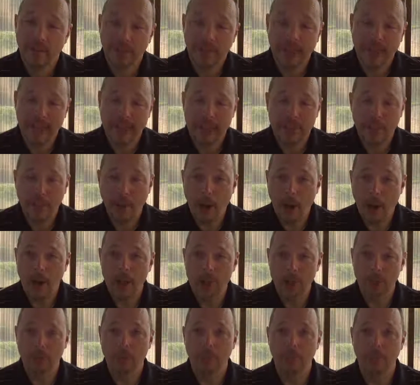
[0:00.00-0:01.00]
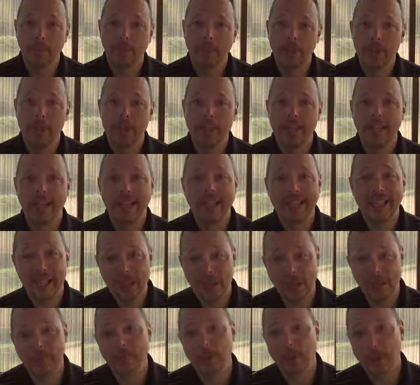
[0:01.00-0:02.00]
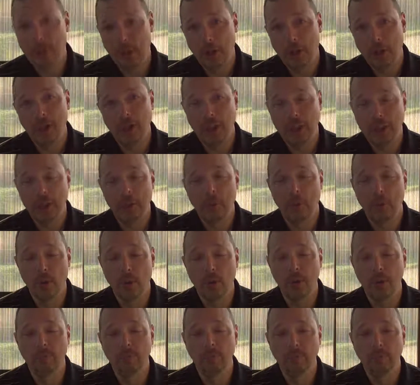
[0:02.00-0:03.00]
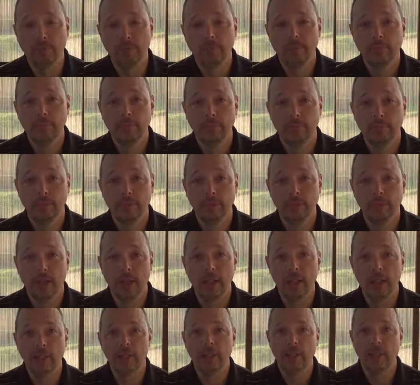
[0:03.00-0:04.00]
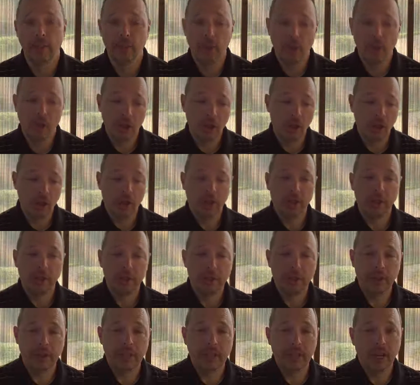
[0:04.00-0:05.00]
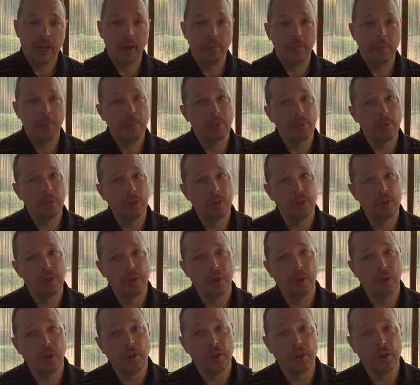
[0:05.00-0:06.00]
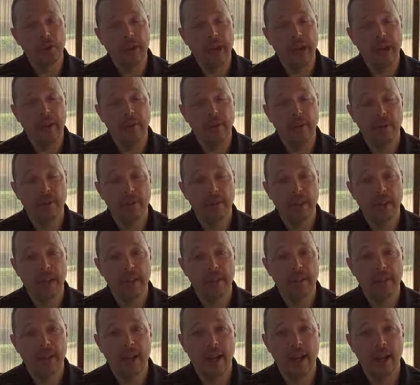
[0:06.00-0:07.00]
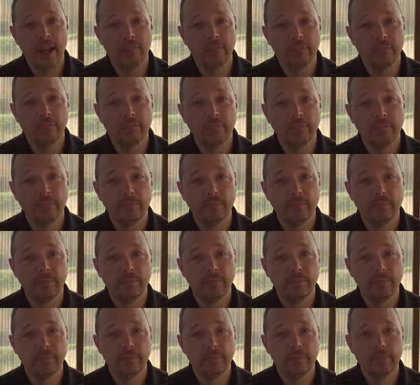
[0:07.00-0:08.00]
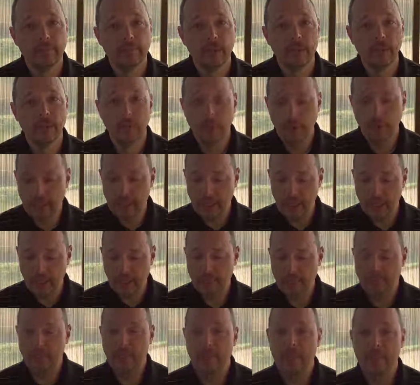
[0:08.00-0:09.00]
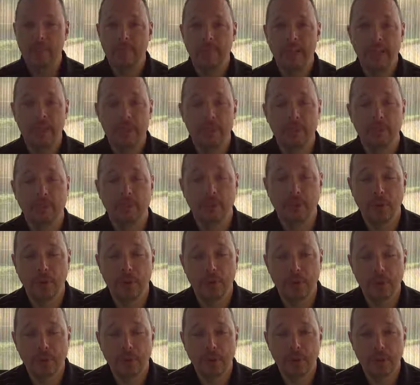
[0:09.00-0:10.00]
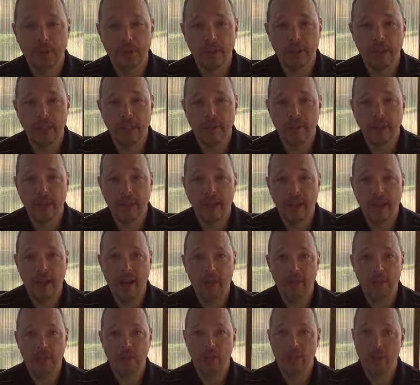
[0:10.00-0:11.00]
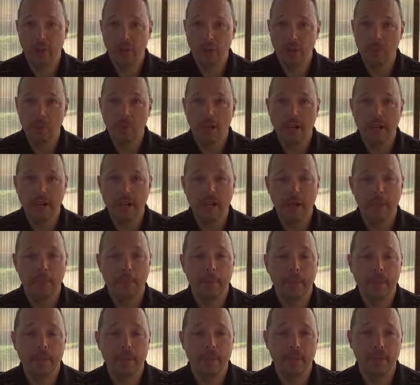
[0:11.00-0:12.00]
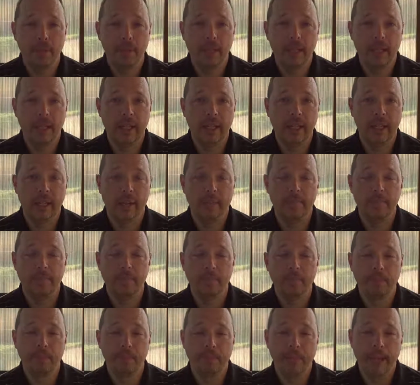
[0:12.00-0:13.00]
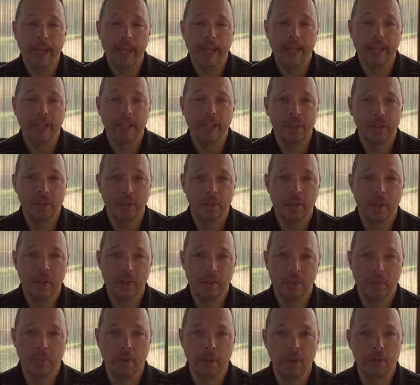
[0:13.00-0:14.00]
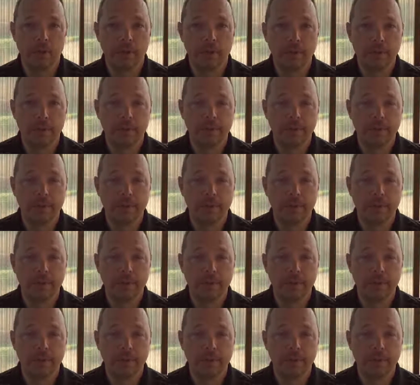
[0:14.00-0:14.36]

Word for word: that's possible because I get up pretty early in the morning right? The earlier you get up, the more control you have over that time. If you get up 10 minutes before you're supposed to leave the house, you wake up in a, in a panic stress mode,